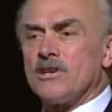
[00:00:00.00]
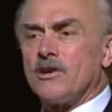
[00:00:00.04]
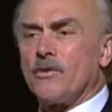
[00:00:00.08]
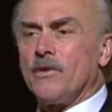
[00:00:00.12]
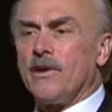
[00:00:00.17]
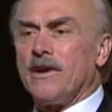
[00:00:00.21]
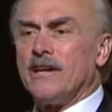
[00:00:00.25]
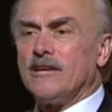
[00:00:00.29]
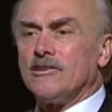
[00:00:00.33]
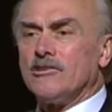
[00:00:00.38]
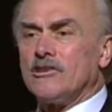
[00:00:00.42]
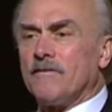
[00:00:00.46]

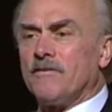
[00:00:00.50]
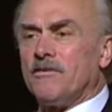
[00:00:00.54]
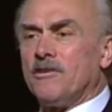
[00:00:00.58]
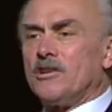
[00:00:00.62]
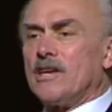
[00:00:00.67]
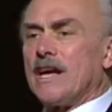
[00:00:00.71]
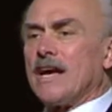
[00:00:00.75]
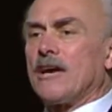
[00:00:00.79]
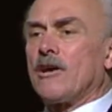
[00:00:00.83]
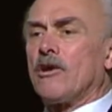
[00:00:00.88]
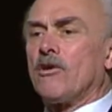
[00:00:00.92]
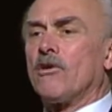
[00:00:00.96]
ingredients, if you
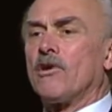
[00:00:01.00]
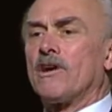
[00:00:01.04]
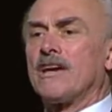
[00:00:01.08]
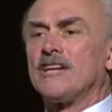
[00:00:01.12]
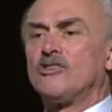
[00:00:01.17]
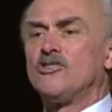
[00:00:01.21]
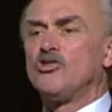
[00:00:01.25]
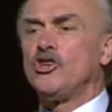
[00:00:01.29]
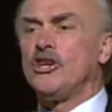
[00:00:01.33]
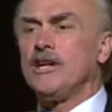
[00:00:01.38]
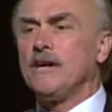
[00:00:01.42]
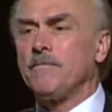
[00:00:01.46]
take a look at
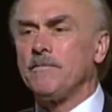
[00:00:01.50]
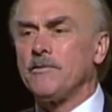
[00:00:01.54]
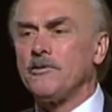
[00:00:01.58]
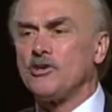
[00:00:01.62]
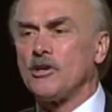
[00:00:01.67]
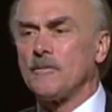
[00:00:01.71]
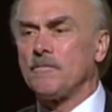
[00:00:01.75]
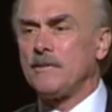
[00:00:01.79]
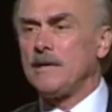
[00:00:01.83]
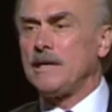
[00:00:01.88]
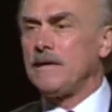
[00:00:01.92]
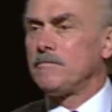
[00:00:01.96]

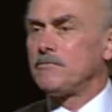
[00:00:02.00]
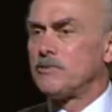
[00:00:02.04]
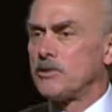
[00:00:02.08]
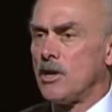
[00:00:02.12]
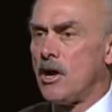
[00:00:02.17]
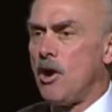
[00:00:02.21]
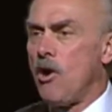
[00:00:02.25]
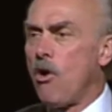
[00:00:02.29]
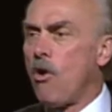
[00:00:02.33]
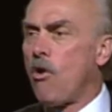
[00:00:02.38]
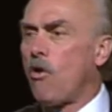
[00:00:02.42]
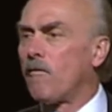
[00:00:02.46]
championship teams
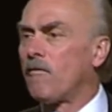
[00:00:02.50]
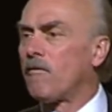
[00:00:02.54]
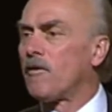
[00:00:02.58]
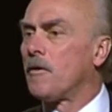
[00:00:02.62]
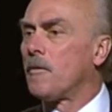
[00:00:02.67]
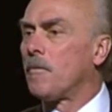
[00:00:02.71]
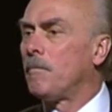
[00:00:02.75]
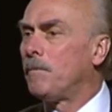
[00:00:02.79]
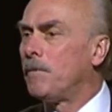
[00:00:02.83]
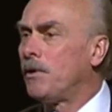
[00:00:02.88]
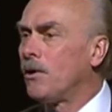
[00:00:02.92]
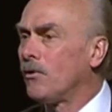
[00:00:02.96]
over
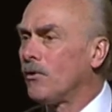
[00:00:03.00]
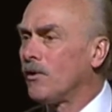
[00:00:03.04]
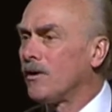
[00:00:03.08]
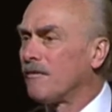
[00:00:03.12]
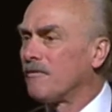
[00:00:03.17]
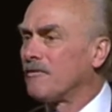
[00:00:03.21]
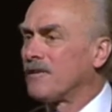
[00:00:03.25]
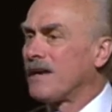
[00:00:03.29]
a period of